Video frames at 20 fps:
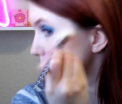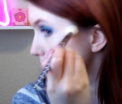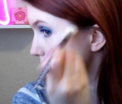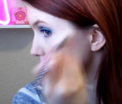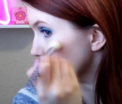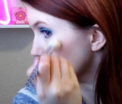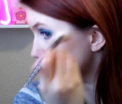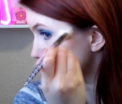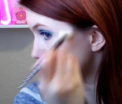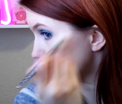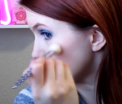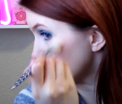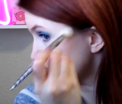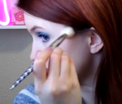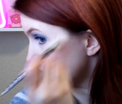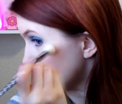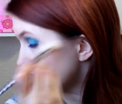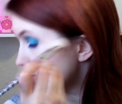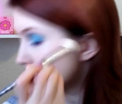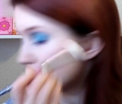But in real
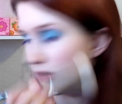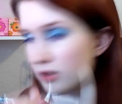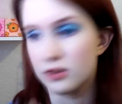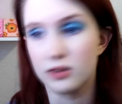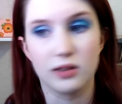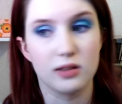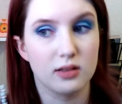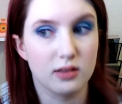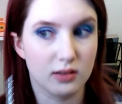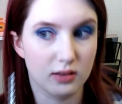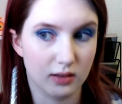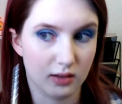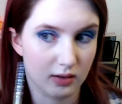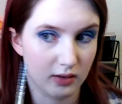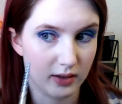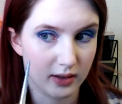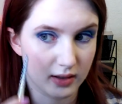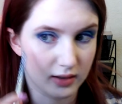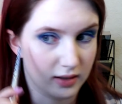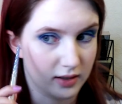life, it does look
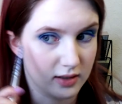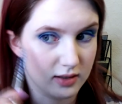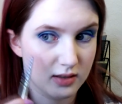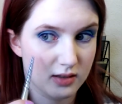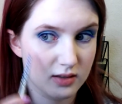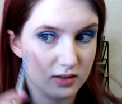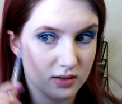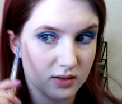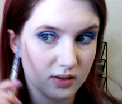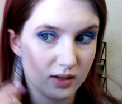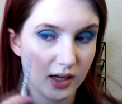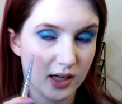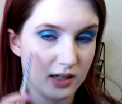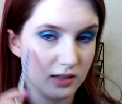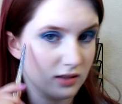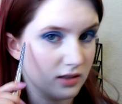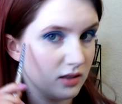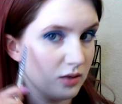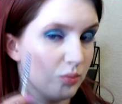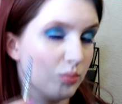like a nice
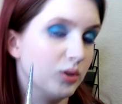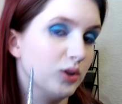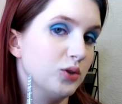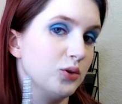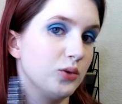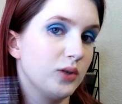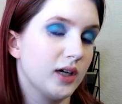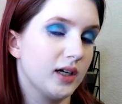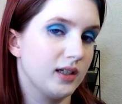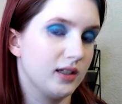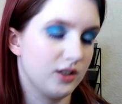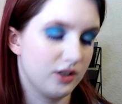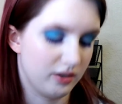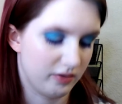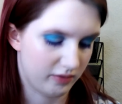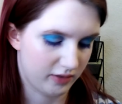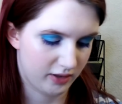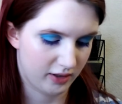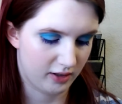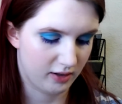icy blue kind of
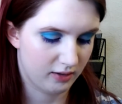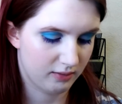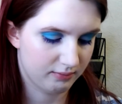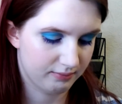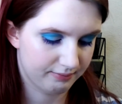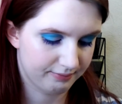shift there.